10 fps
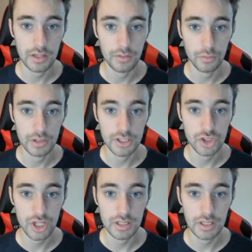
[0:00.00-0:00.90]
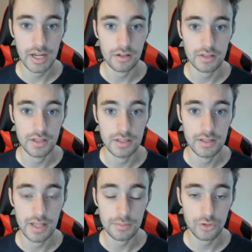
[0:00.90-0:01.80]
really shed light onto the
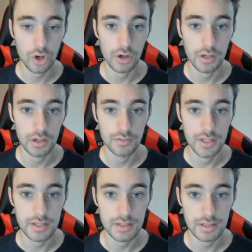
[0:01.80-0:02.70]
depth chart of this